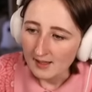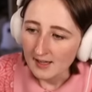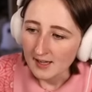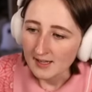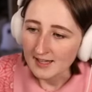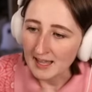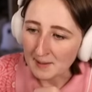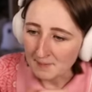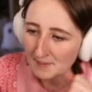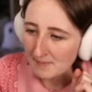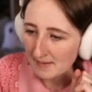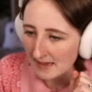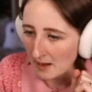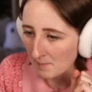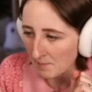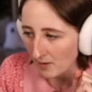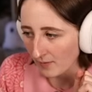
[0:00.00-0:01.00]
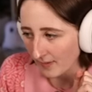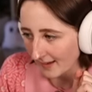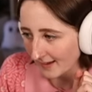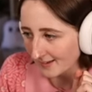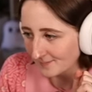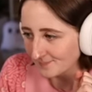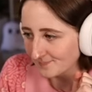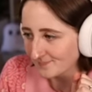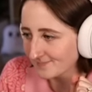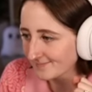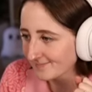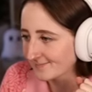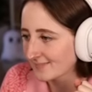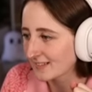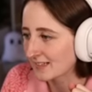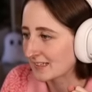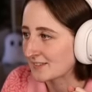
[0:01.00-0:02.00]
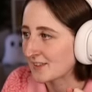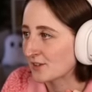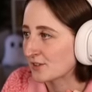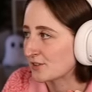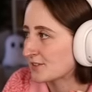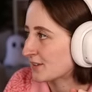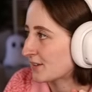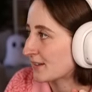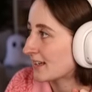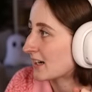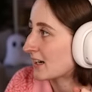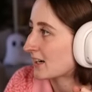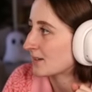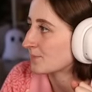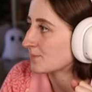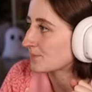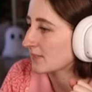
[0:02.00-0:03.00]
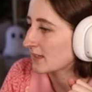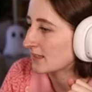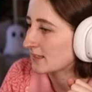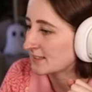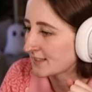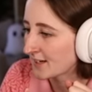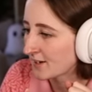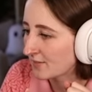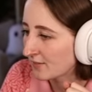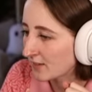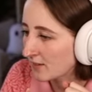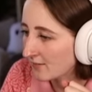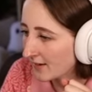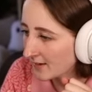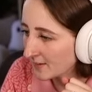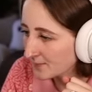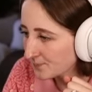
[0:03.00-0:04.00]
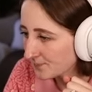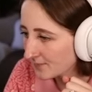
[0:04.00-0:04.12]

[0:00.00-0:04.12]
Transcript: keeping me up all night because they're still here instead of leaving.